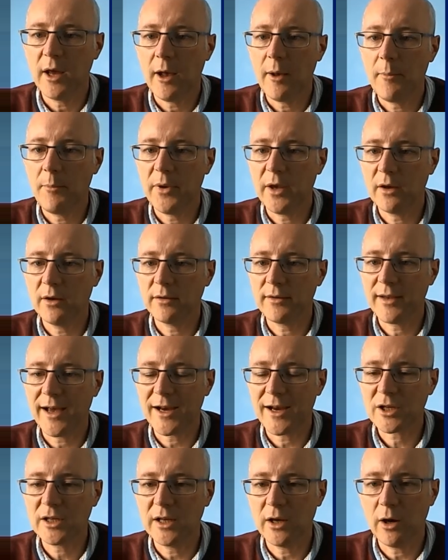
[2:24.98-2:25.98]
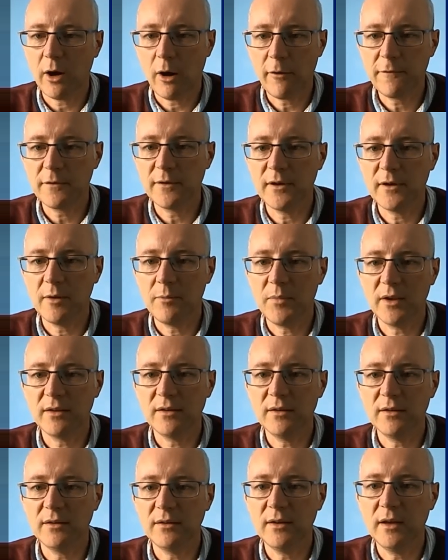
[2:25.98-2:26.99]
because actually often in
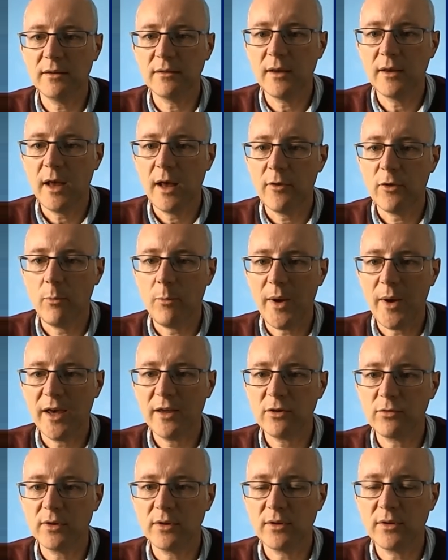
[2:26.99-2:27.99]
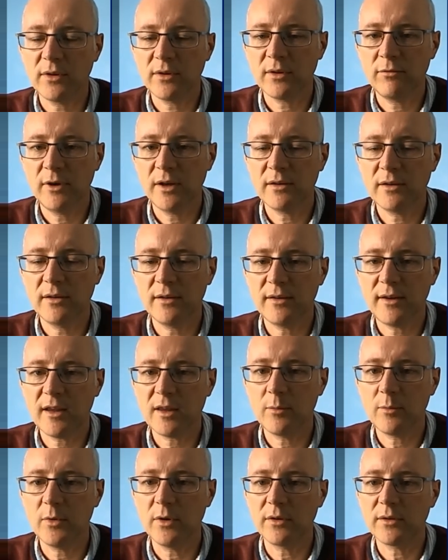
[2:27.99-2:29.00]
businesses the best risk
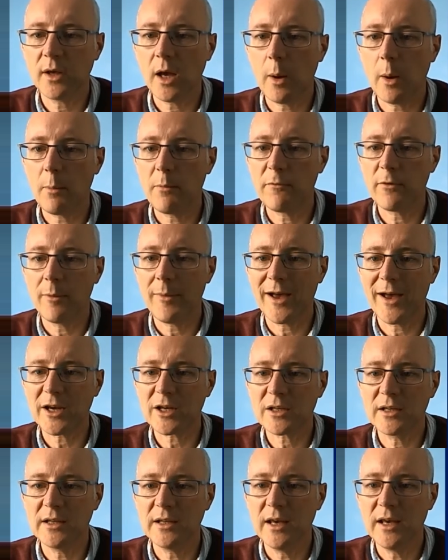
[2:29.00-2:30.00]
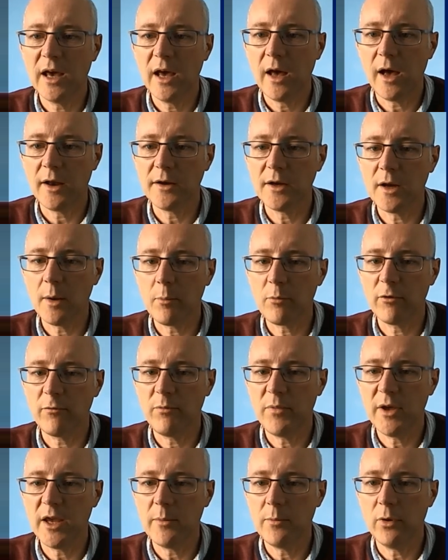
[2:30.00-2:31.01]
assessments come from actually a number of
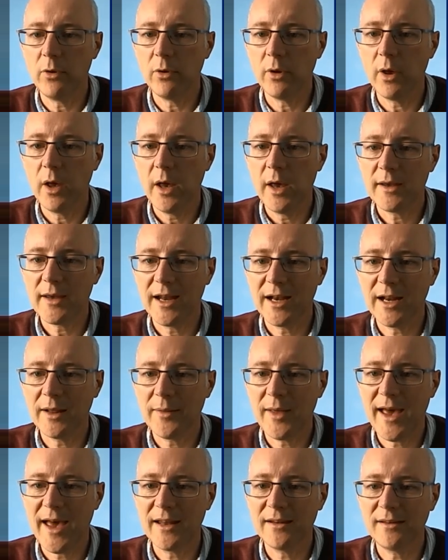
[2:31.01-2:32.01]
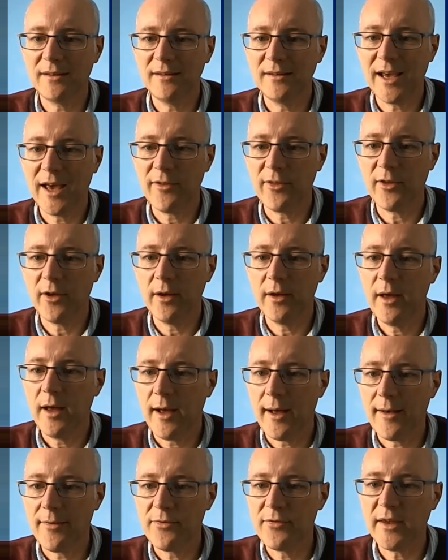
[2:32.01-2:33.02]
people getting their heads together
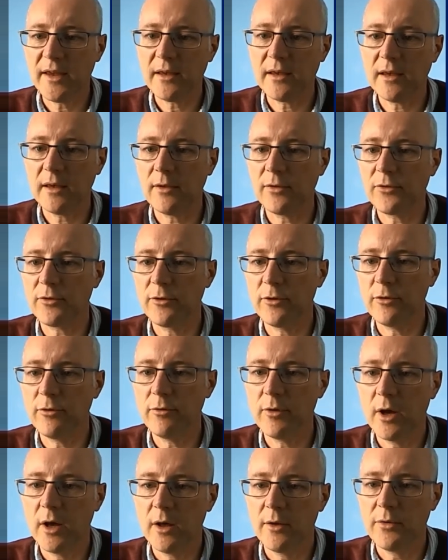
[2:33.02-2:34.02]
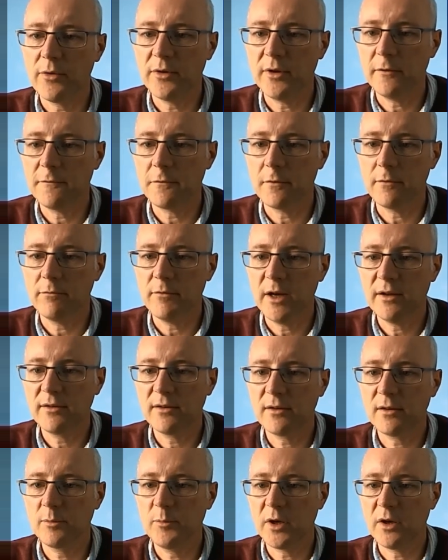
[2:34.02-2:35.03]
and thinking through the different
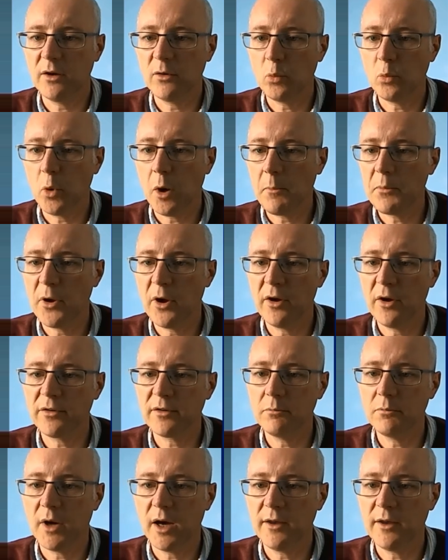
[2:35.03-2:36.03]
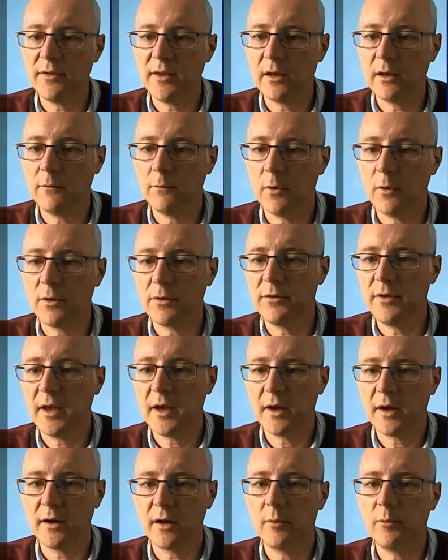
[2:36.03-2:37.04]
risks, because one person might think of one thing,
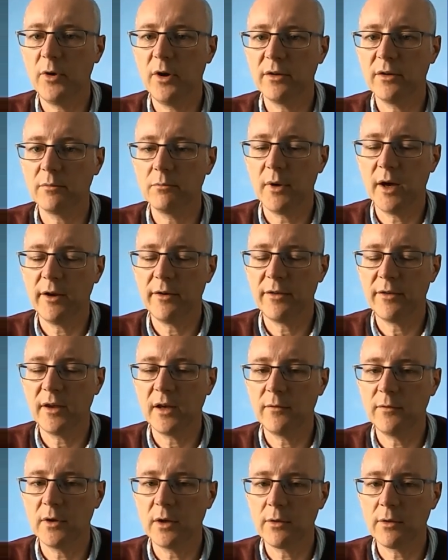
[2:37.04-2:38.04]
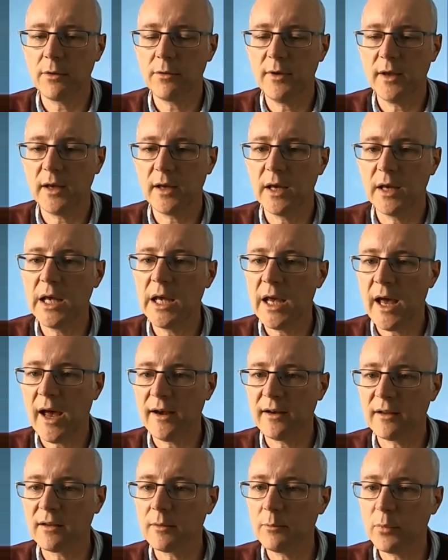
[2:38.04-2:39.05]
another person might think of another thing, and
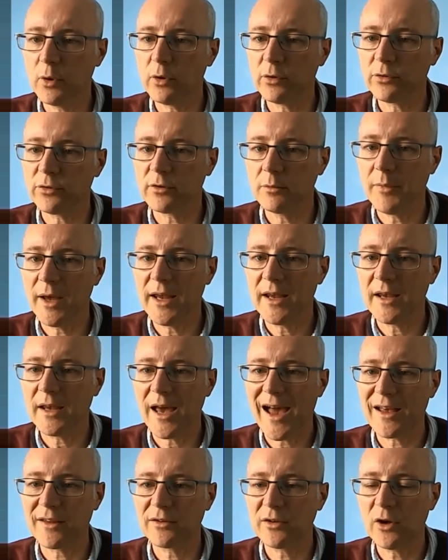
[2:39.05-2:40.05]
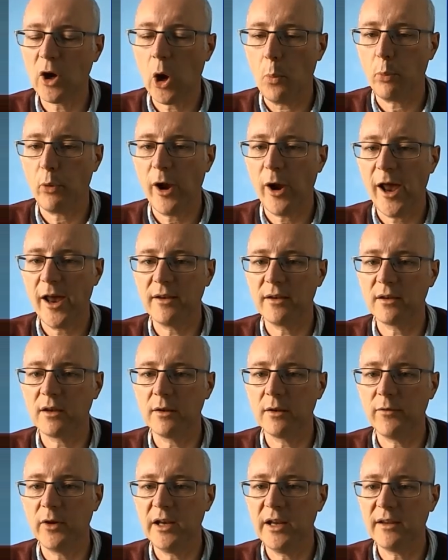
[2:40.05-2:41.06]
it's important to make as
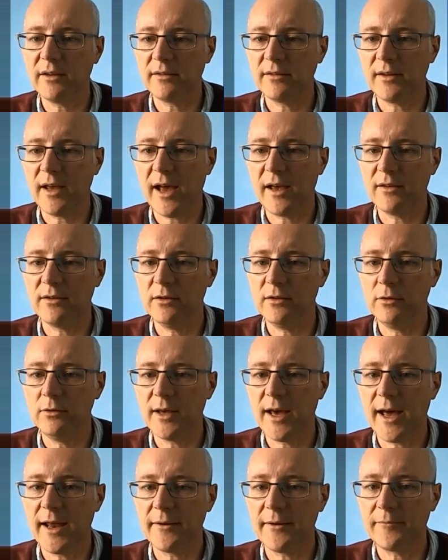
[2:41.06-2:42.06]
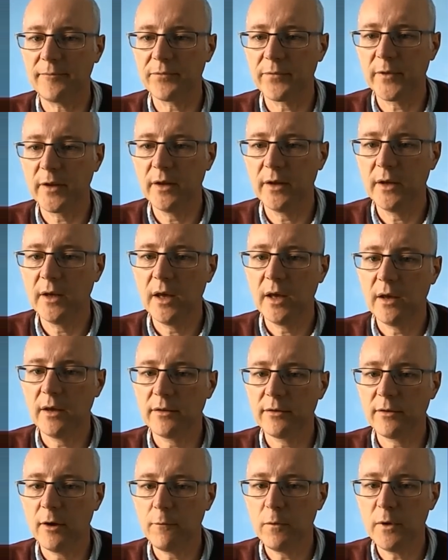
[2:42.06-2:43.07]
comprehensive a list as you can.
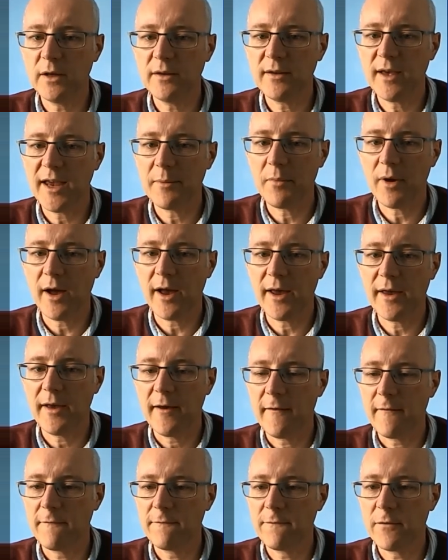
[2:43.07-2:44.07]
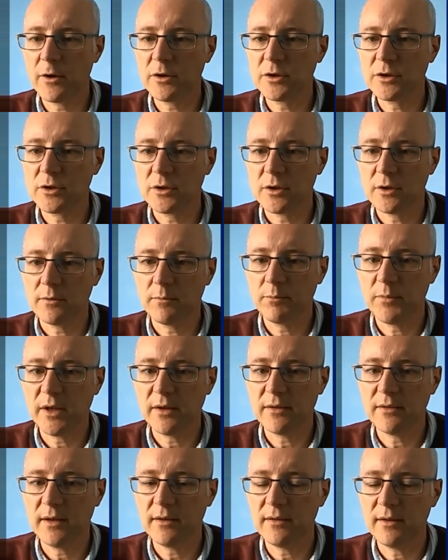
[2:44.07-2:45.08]
So if we take my fudge
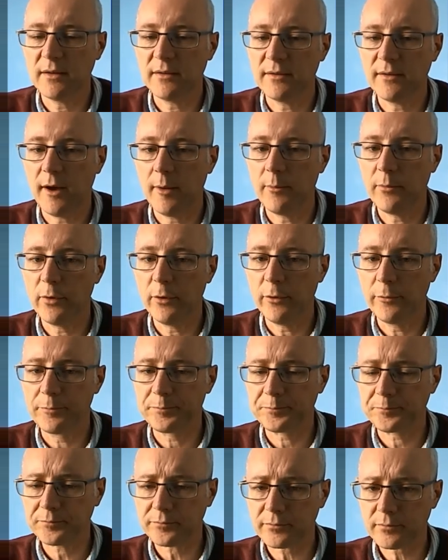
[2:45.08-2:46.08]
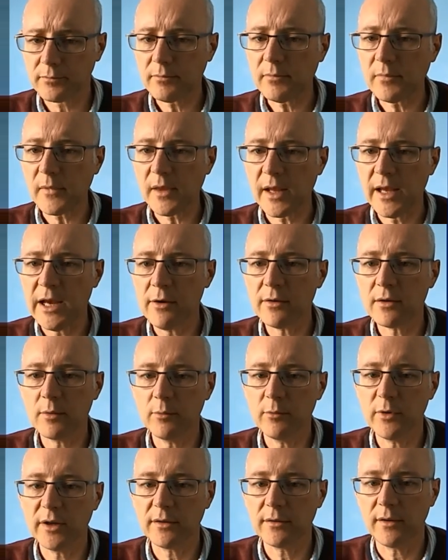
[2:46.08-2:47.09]
business example, here are some
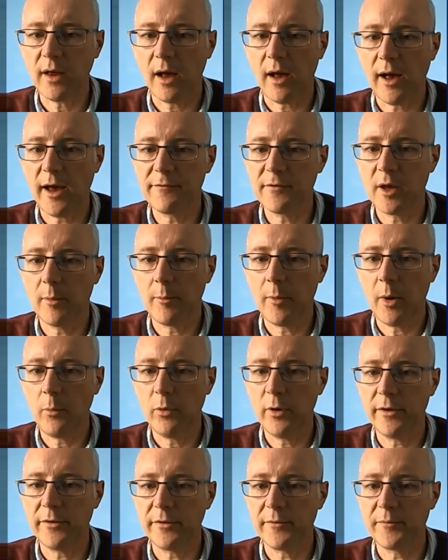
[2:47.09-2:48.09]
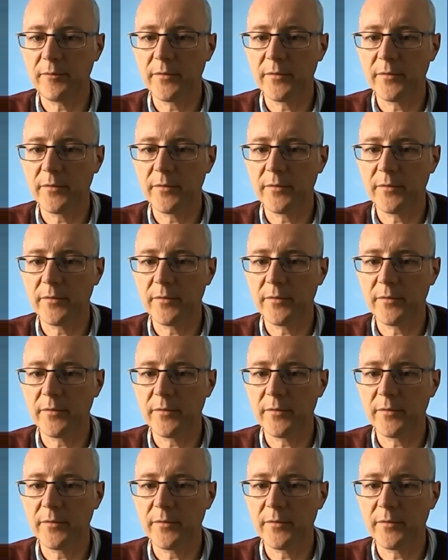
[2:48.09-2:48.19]
risks that I've come up with.